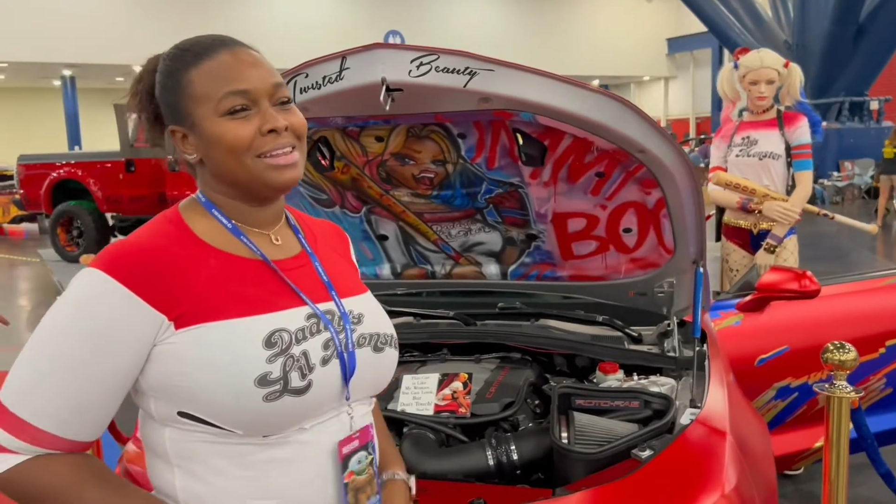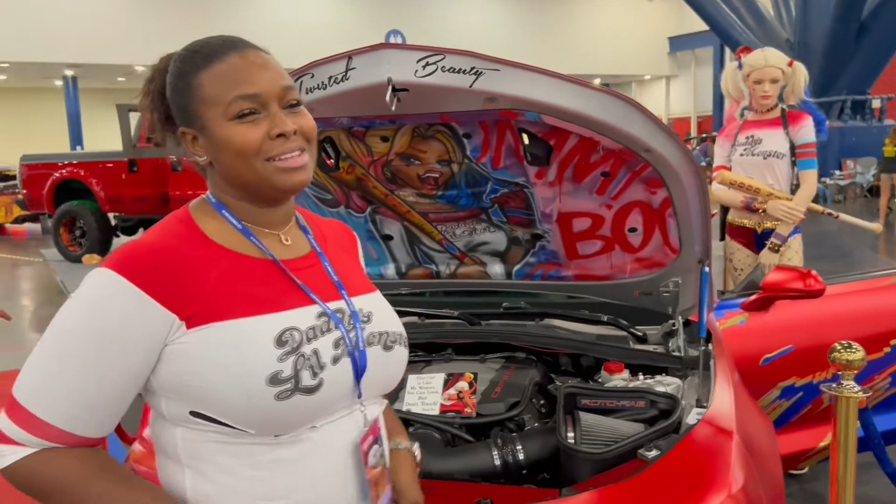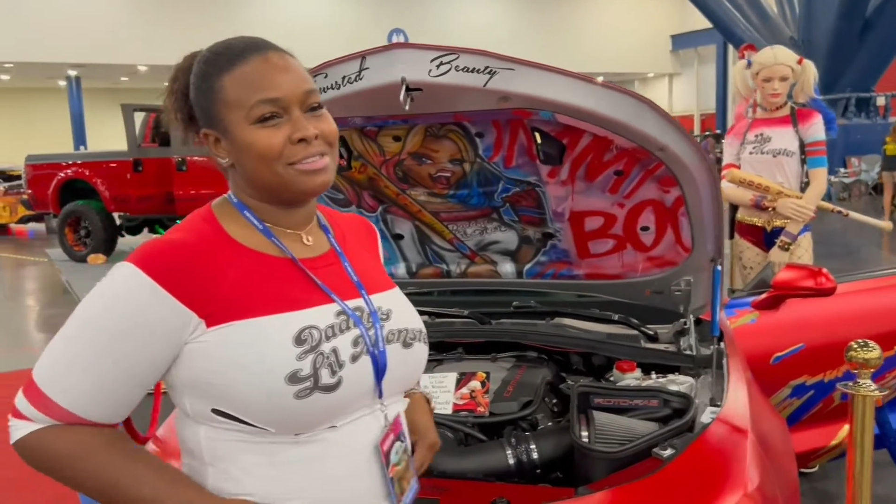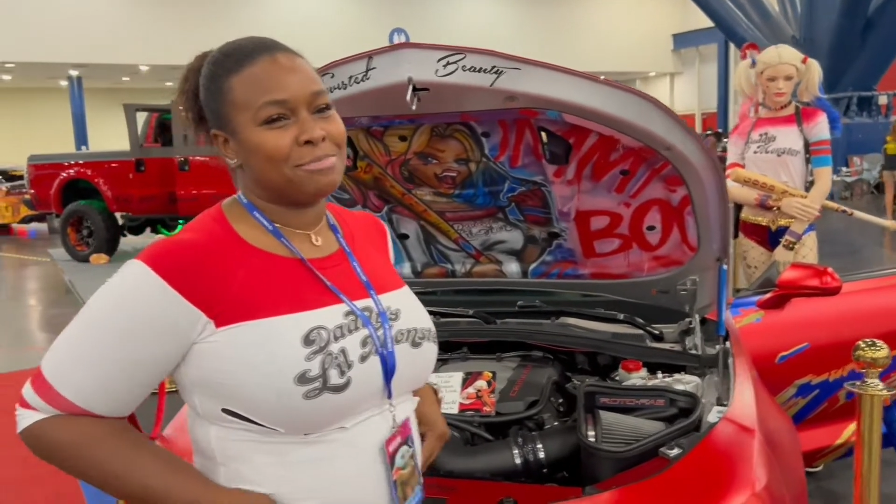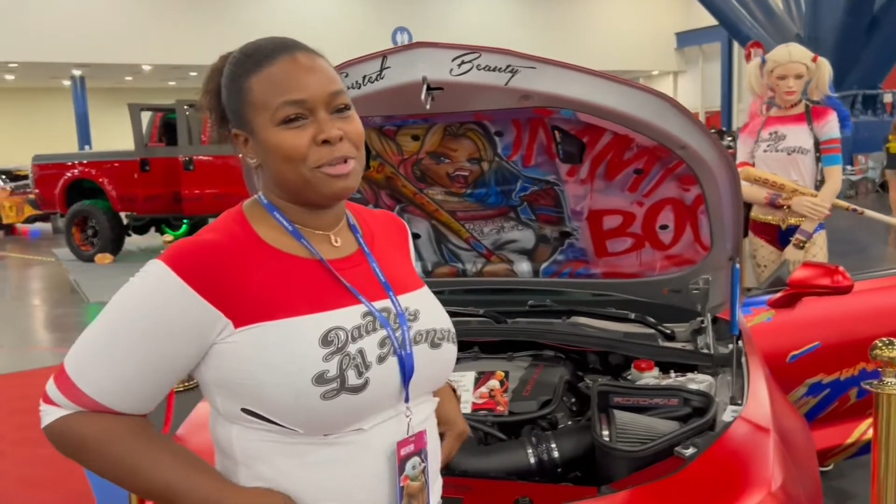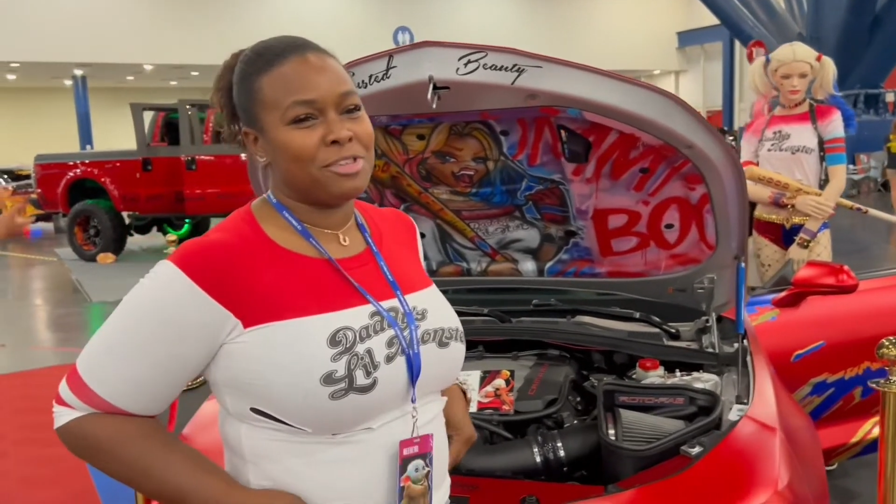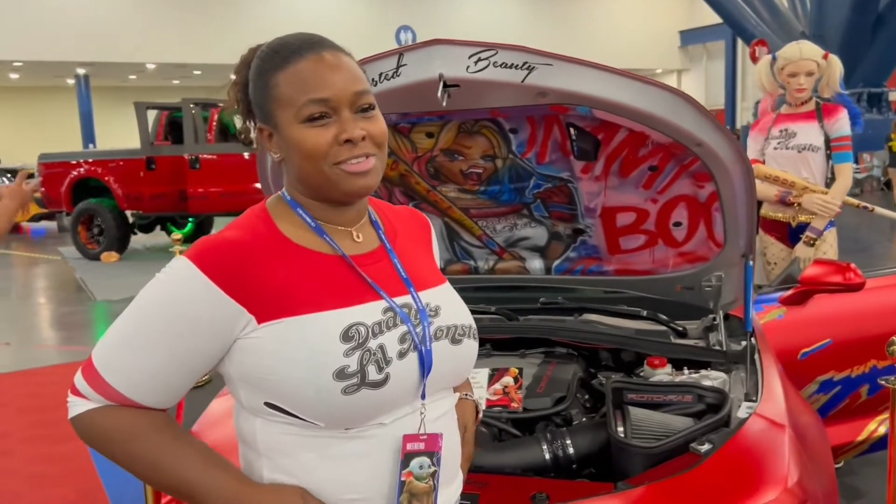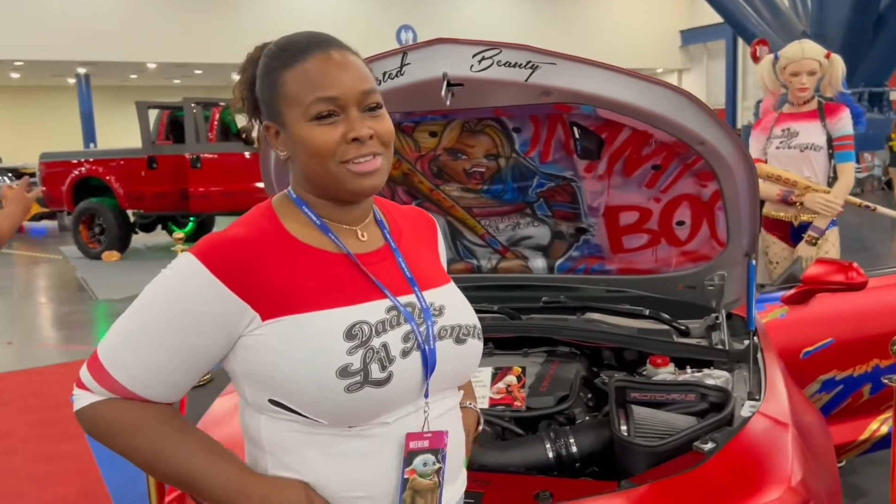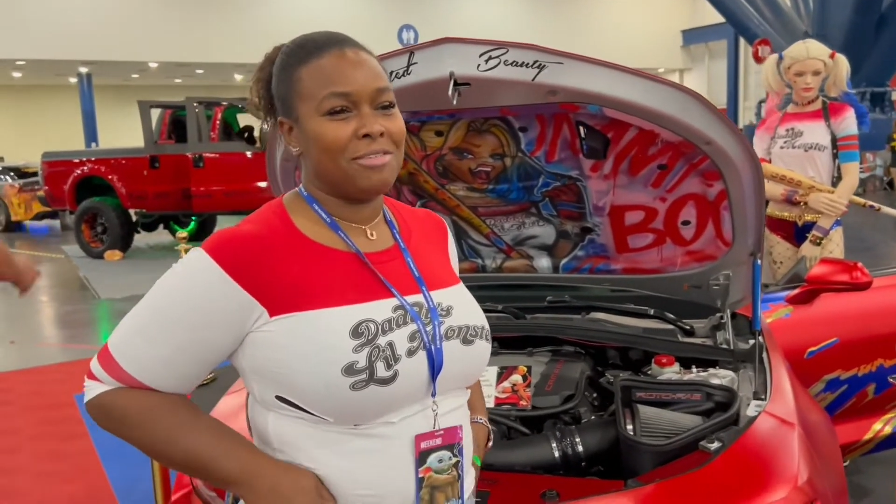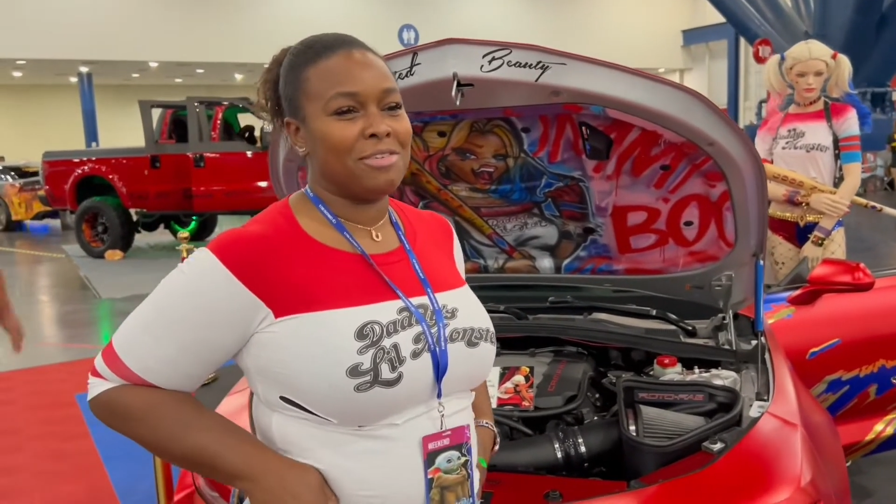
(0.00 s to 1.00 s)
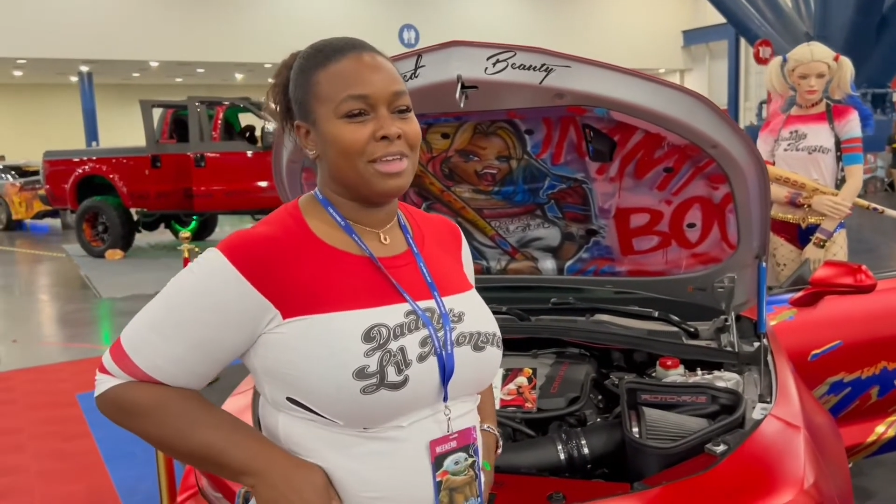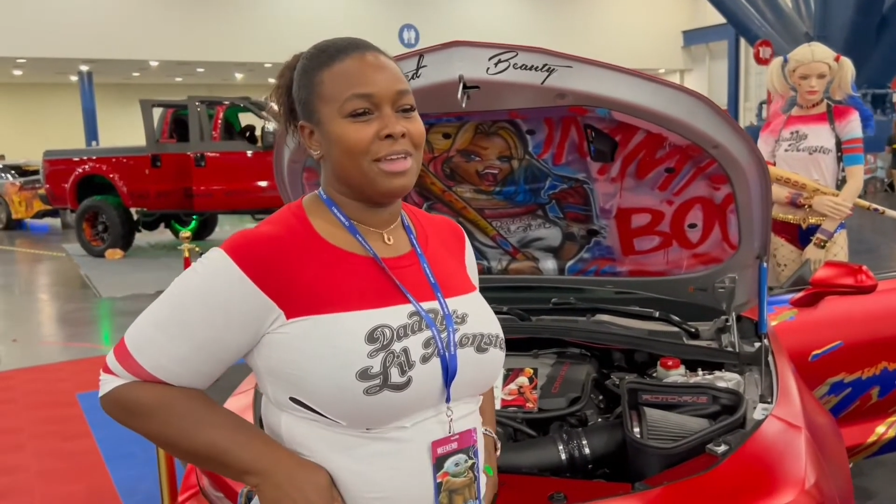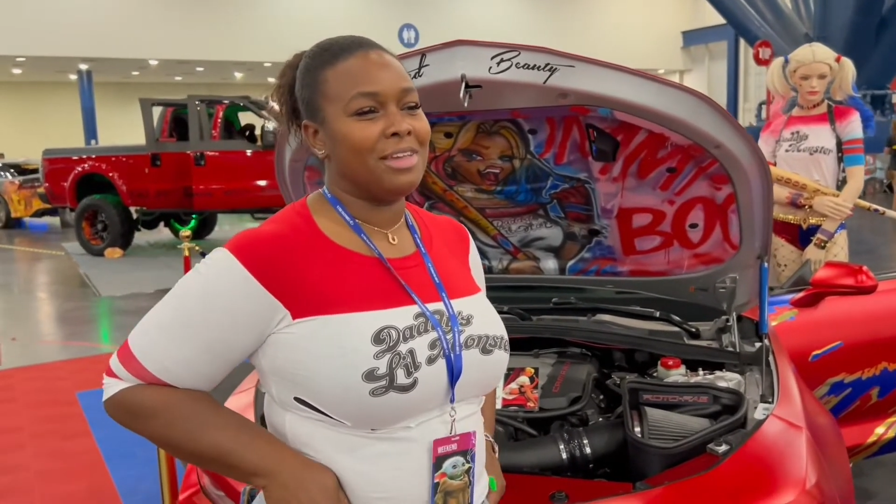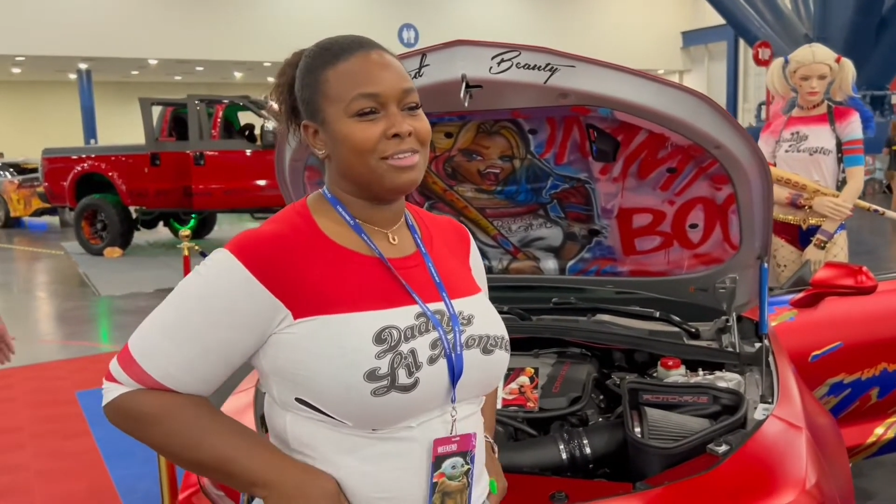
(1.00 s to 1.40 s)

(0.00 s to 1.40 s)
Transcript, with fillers: the pictures and everything.